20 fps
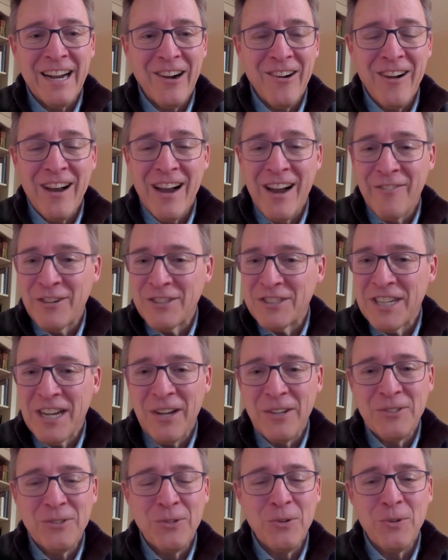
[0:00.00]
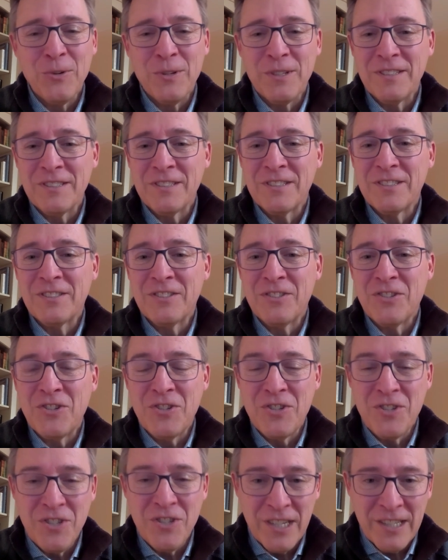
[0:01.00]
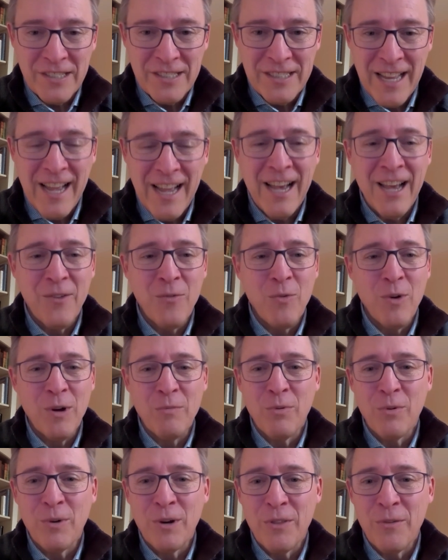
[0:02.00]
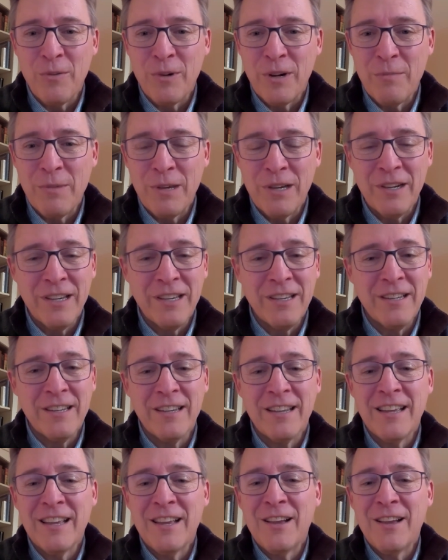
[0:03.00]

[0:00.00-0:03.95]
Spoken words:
our average household is just at 1.3 million.